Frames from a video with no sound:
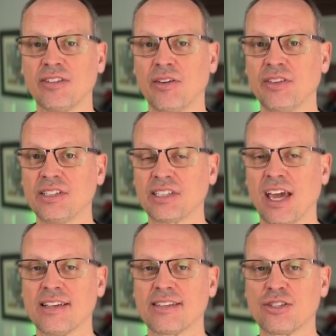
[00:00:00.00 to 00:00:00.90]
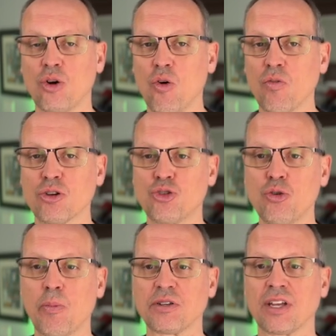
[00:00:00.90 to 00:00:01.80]
Now, in this case, it's over
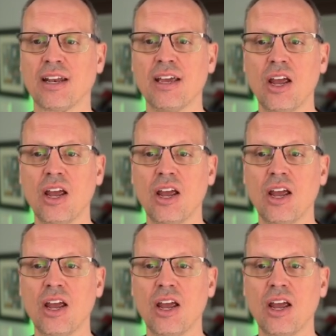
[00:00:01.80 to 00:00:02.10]
2%.